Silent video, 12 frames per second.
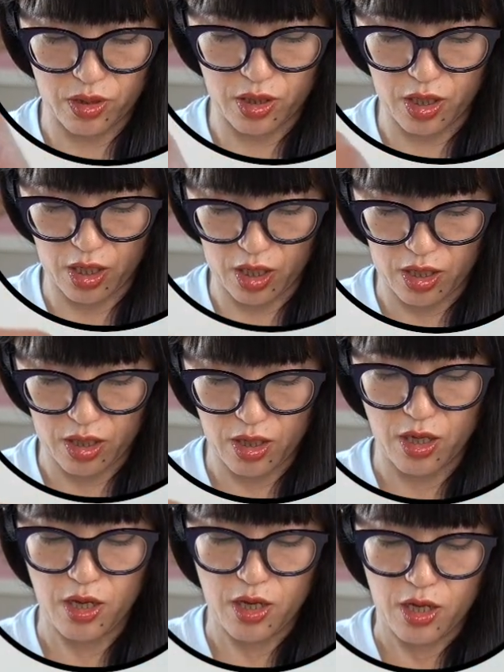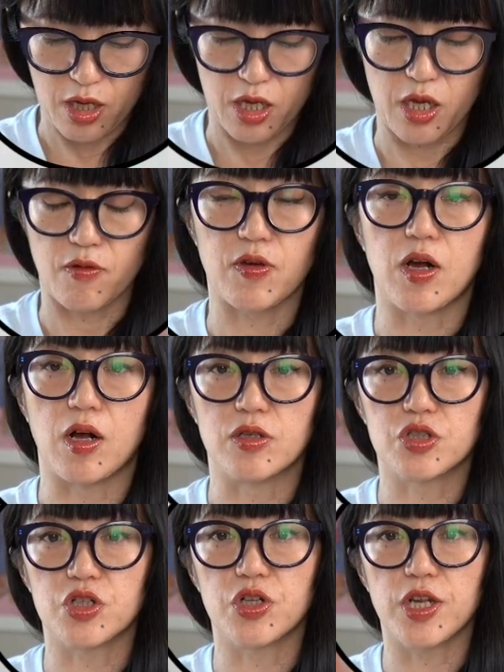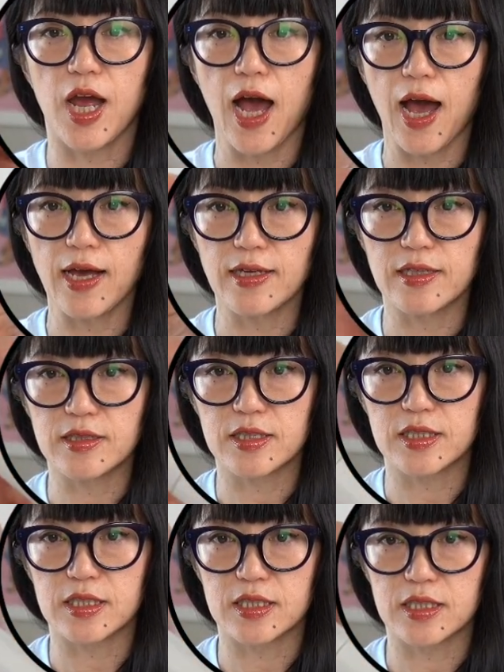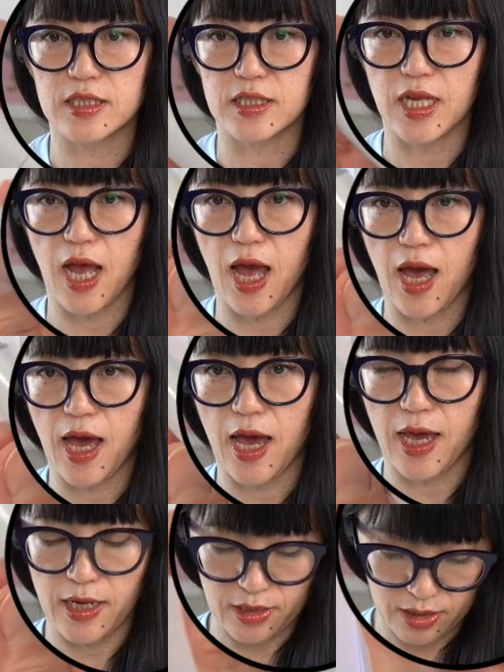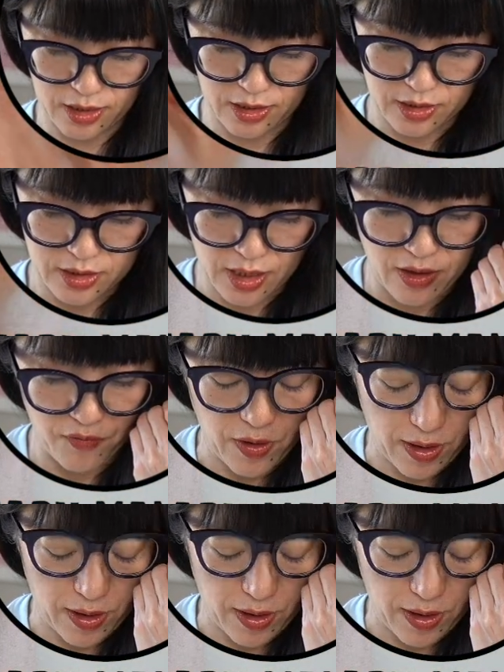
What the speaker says: Okay, here we go. So not inside of